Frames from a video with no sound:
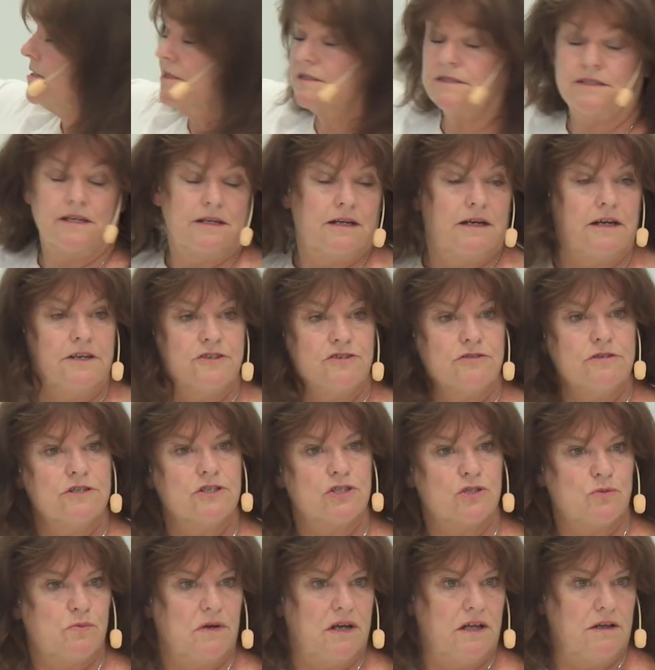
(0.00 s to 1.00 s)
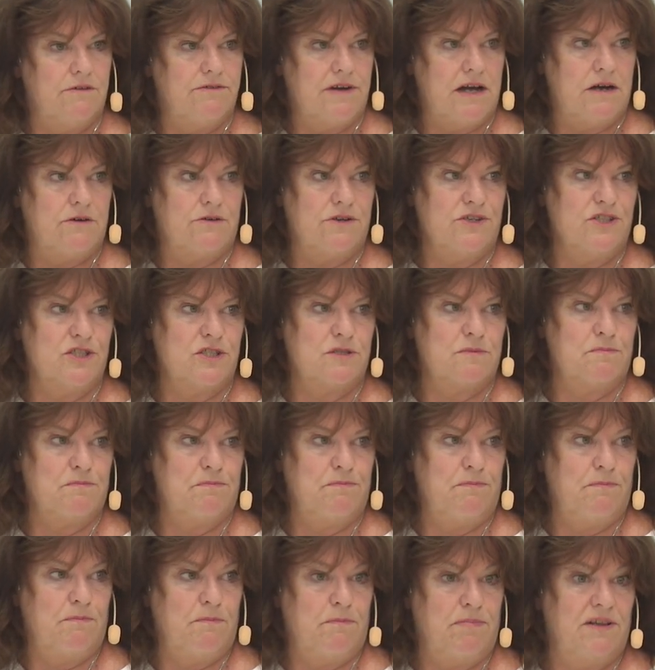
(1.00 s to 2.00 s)
is at 112 hours,
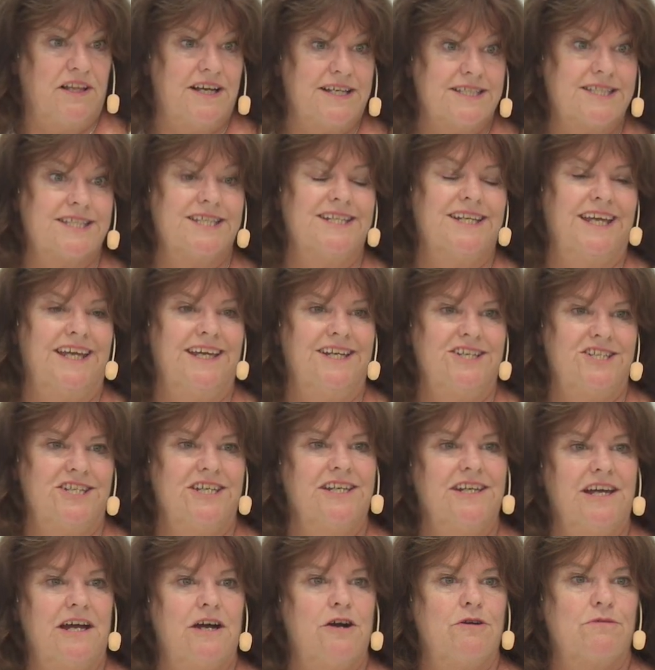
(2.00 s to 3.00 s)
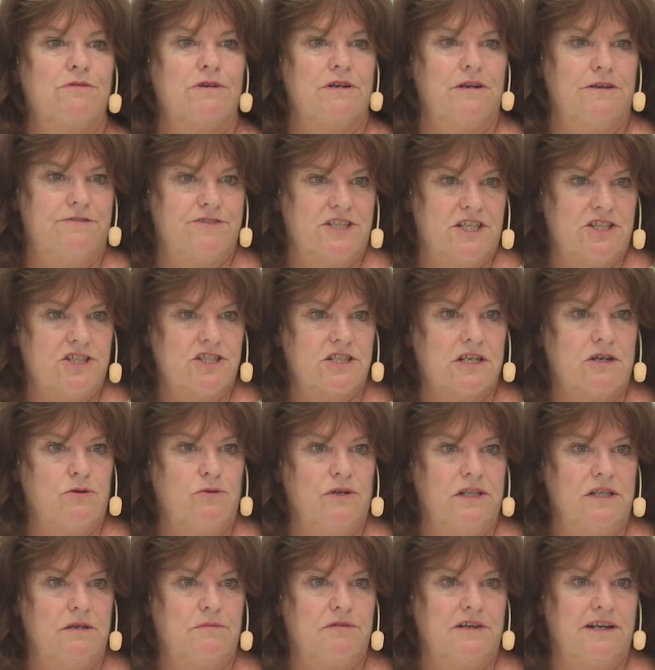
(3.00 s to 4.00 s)
plus an 18-hour of dish
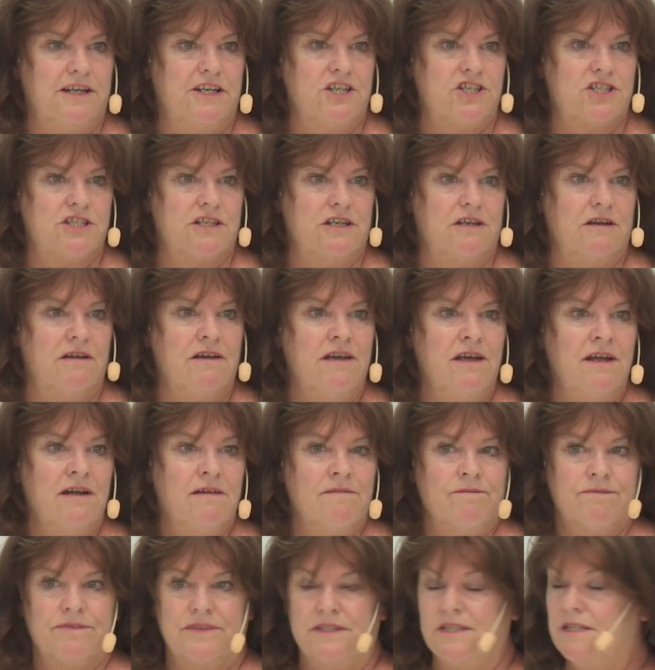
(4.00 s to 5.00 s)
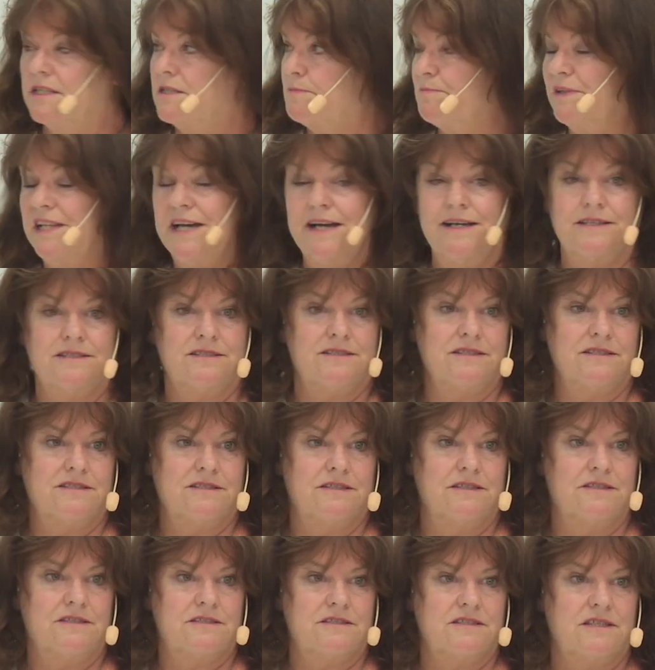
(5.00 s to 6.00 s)
equilibration. These
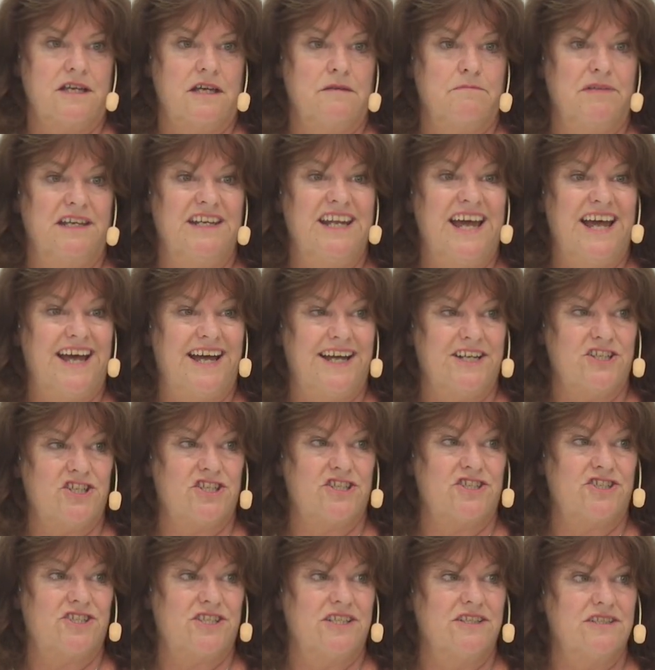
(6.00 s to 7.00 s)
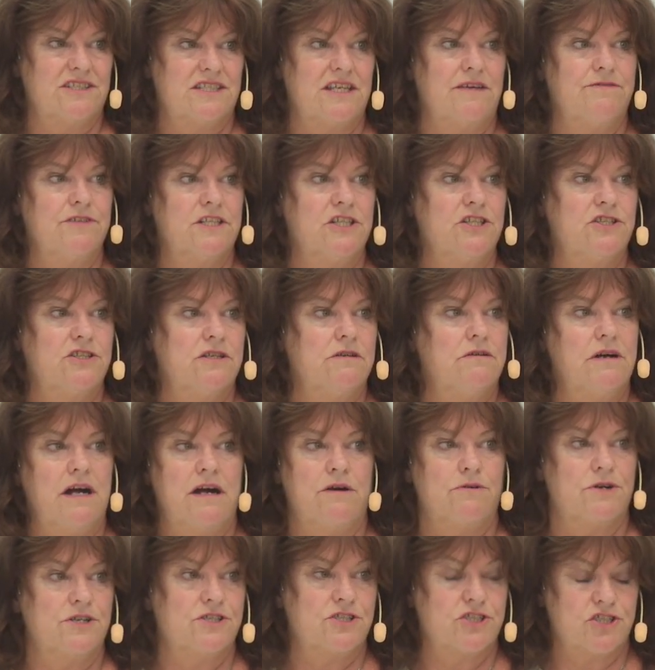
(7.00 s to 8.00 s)
blastocysts had been hatched since 72
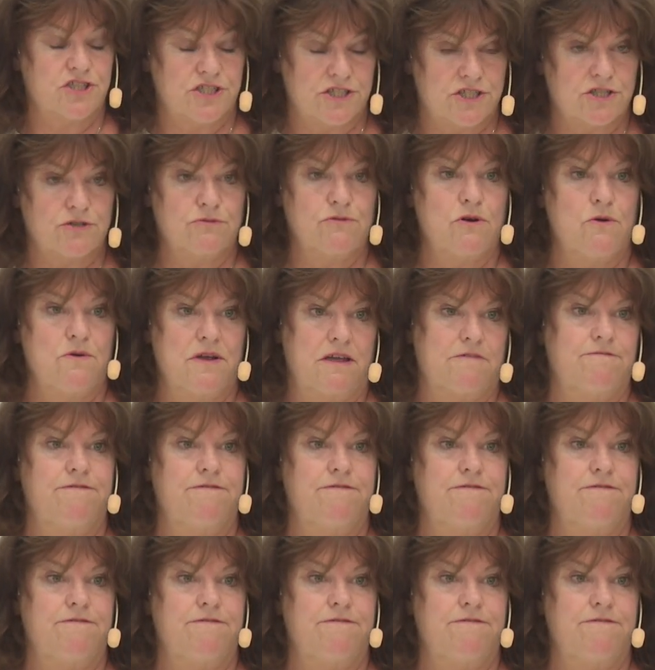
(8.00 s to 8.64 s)
hours, just growing